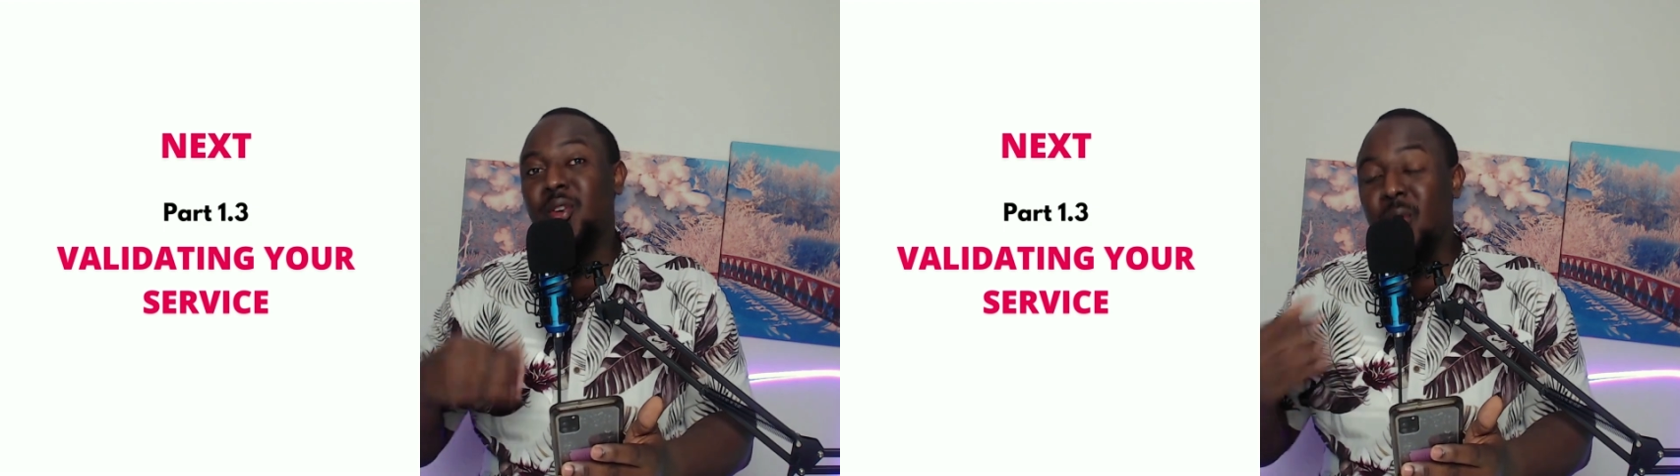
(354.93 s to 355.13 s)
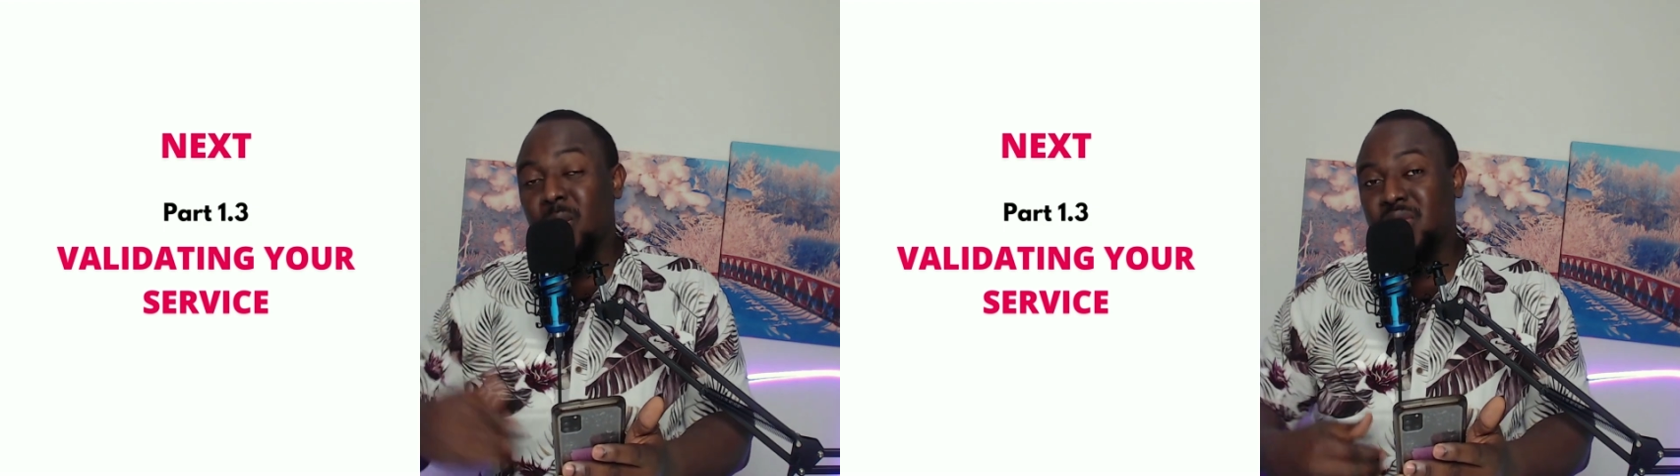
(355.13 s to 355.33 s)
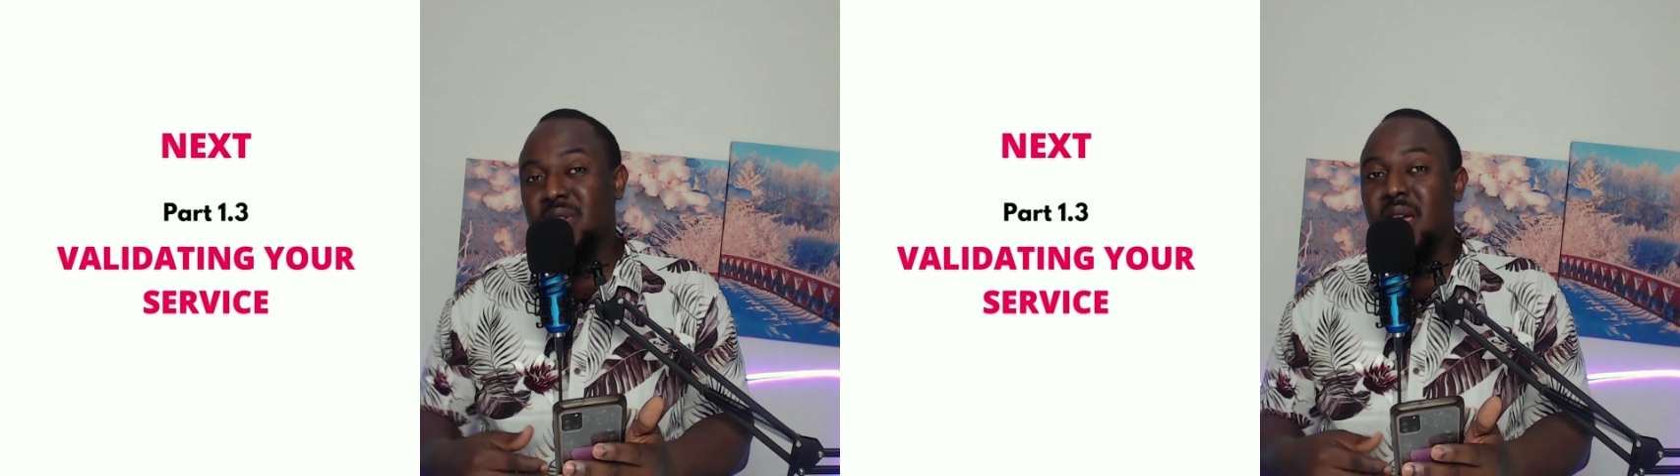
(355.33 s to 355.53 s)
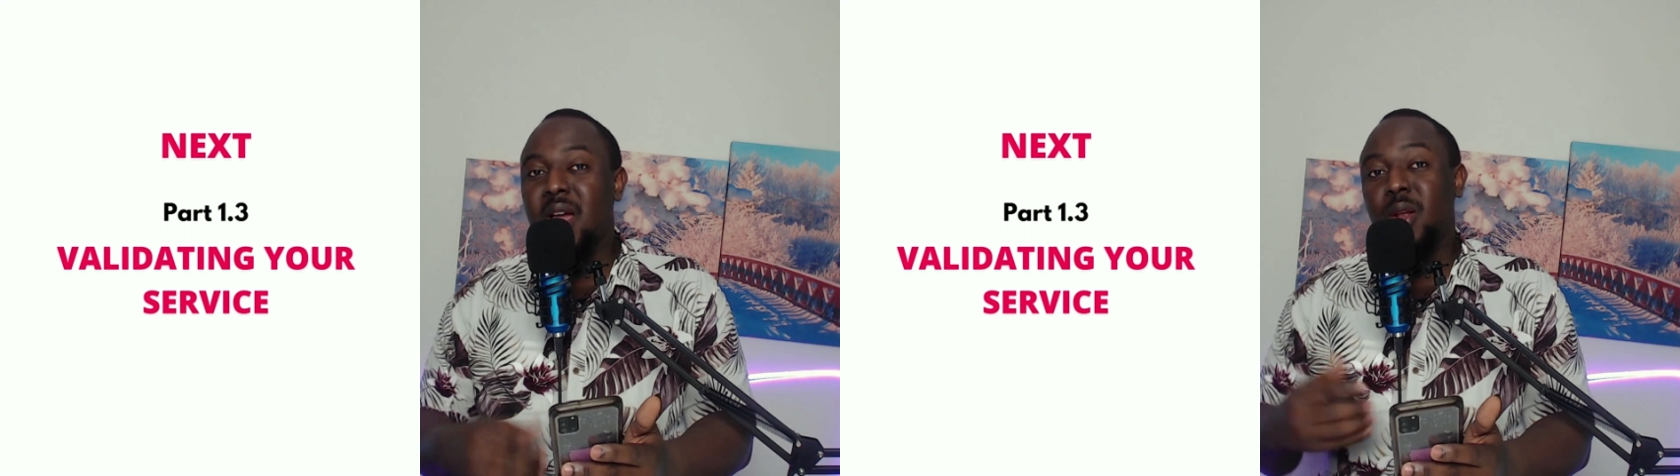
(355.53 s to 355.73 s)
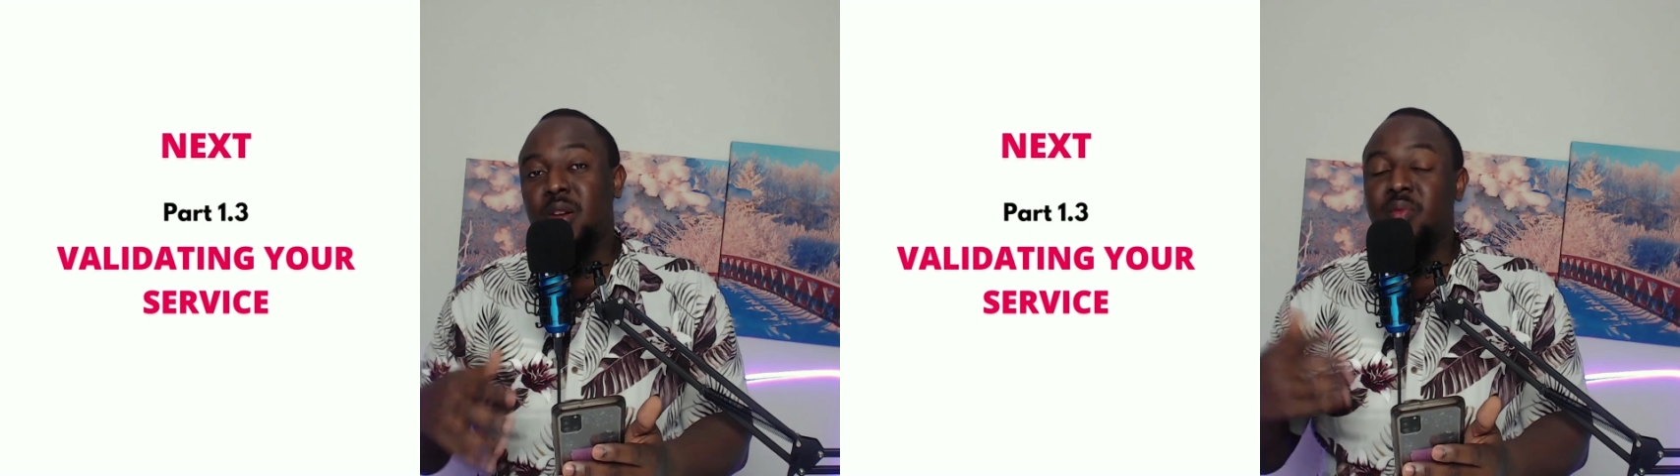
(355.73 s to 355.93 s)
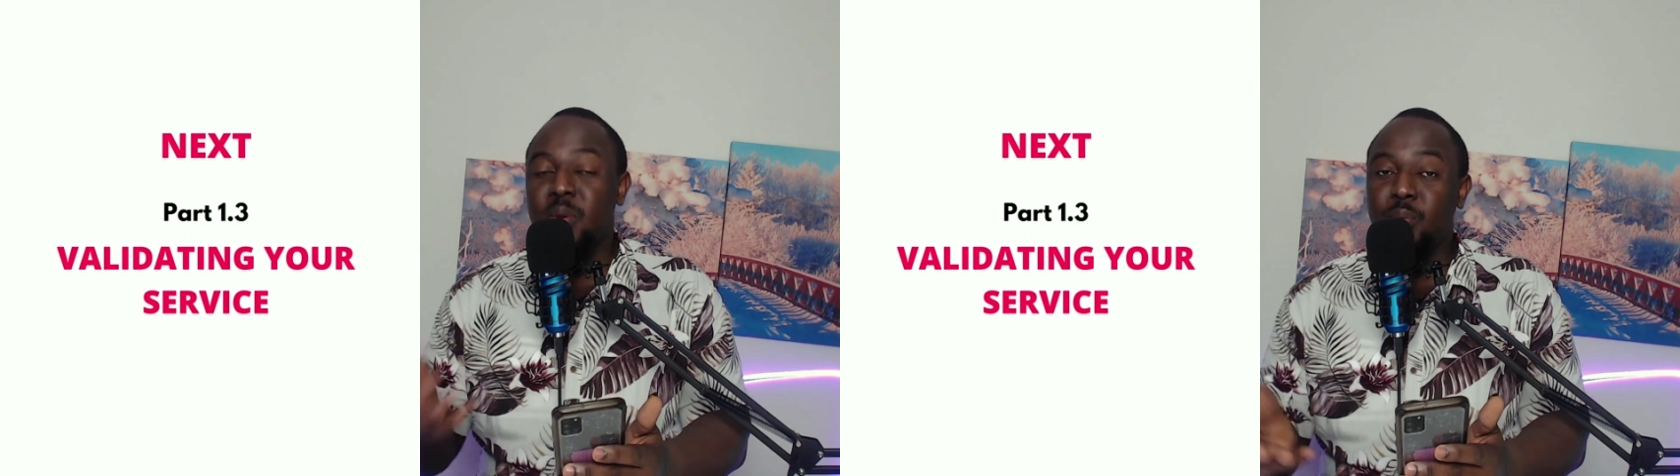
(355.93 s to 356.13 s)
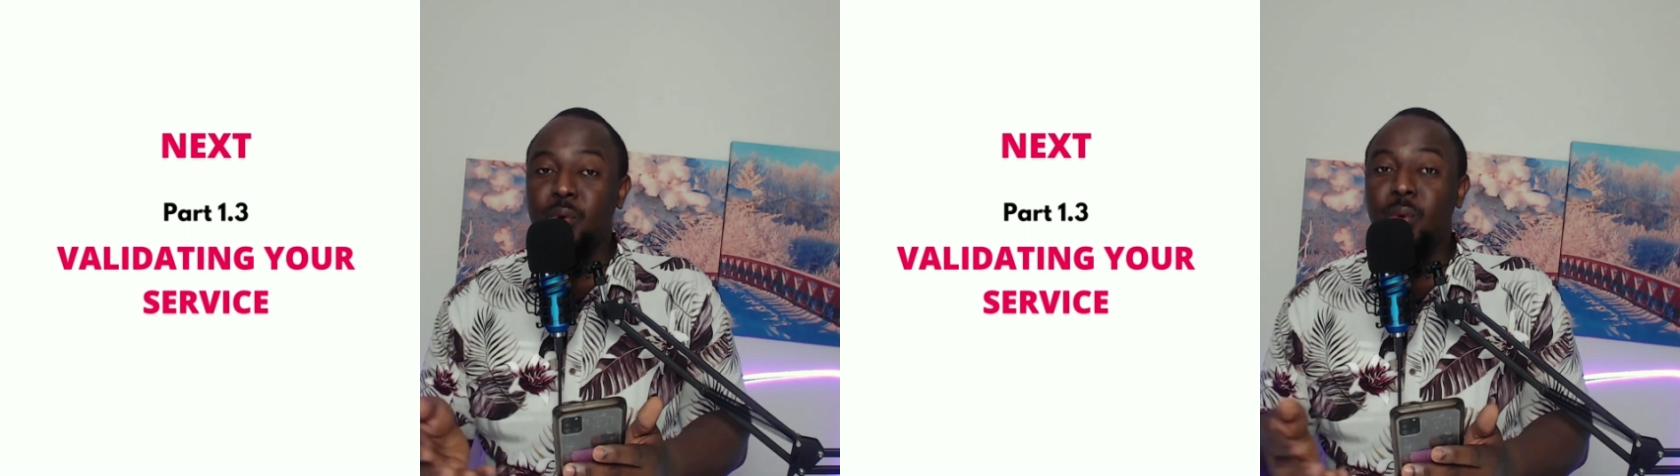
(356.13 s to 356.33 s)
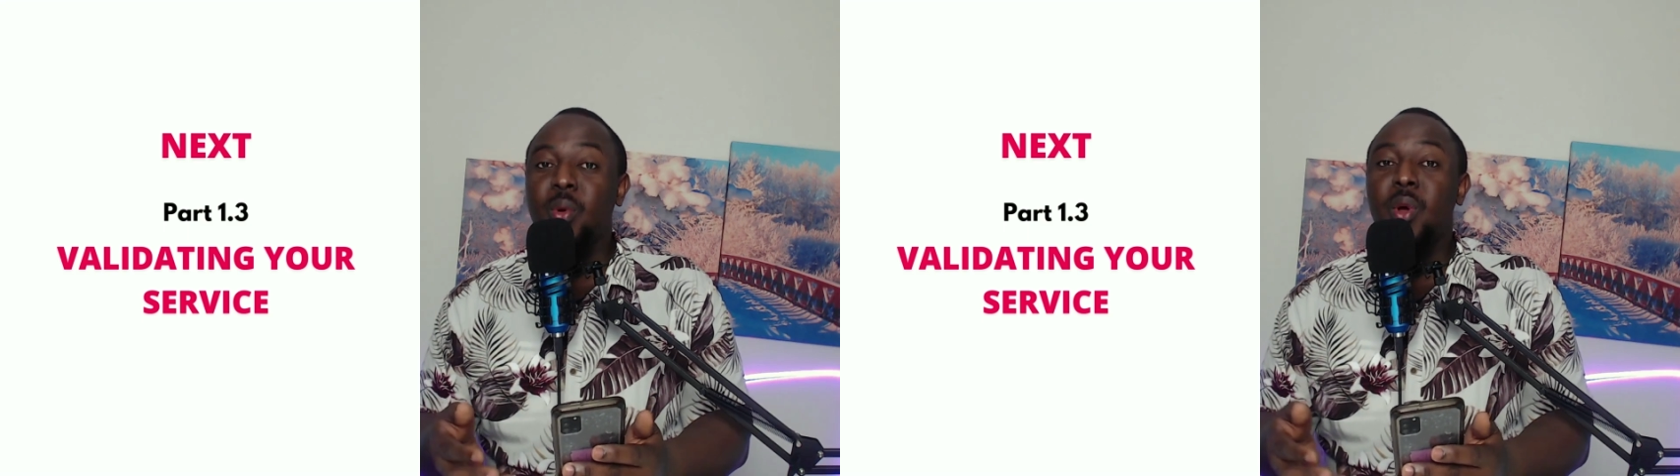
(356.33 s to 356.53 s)
know say a lot of
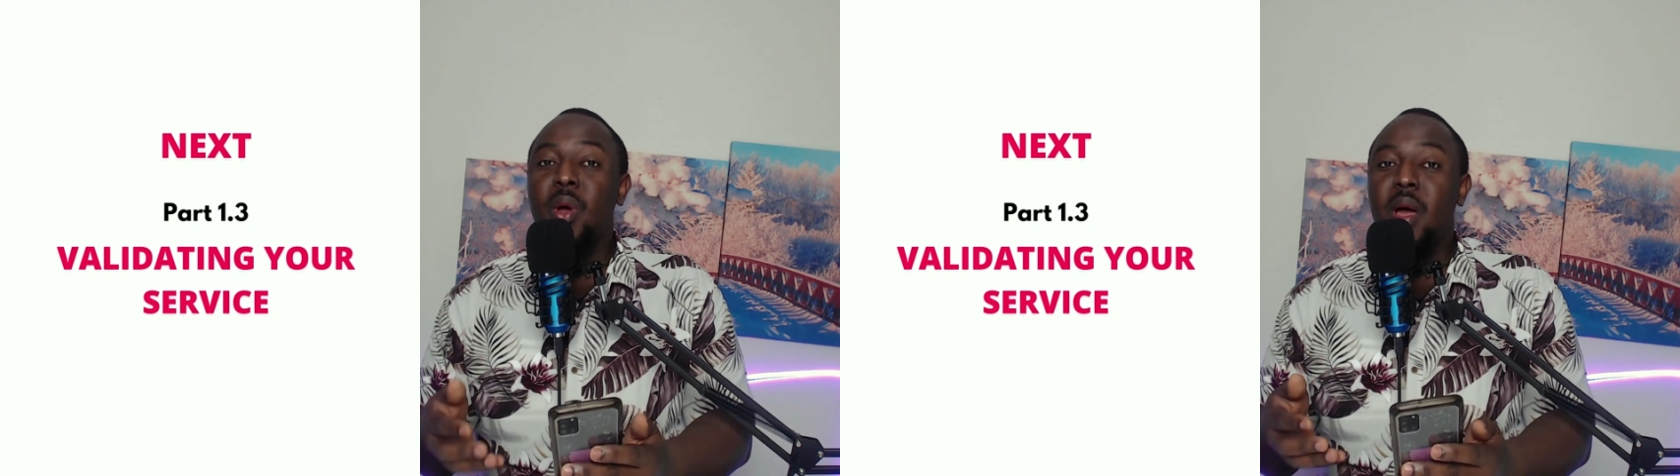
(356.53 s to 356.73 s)
people